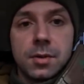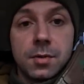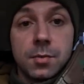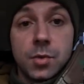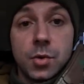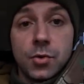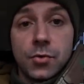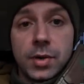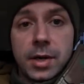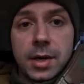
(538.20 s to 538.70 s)

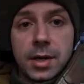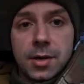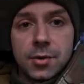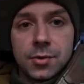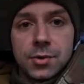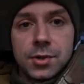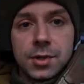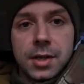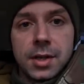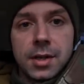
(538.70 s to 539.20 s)
move
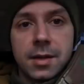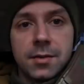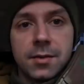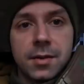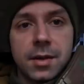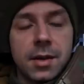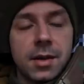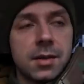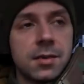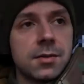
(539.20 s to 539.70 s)
out, and
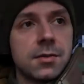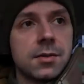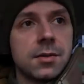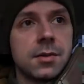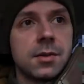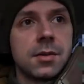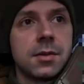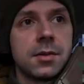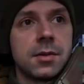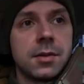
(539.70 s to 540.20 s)
then
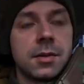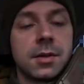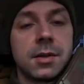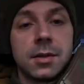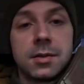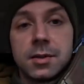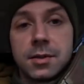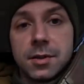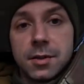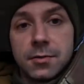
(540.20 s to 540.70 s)

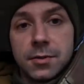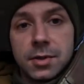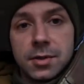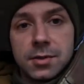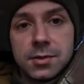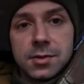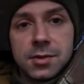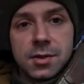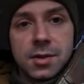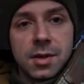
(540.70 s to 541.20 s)

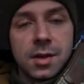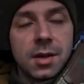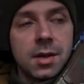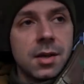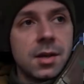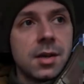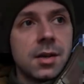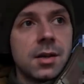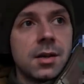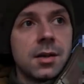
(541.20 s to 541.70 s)
Kadyrovins
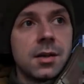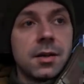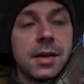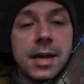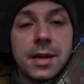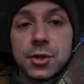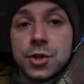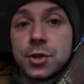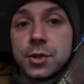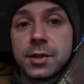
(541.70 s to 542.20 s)

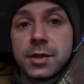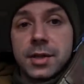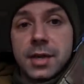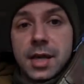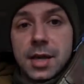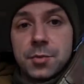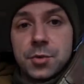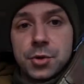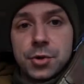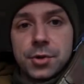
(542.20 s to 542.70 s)
actually
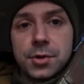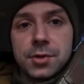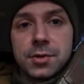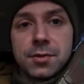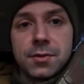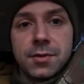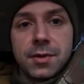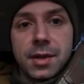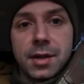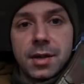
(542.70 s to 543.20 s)

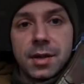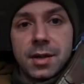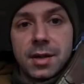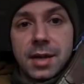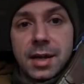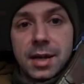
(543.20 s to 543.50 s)
captured the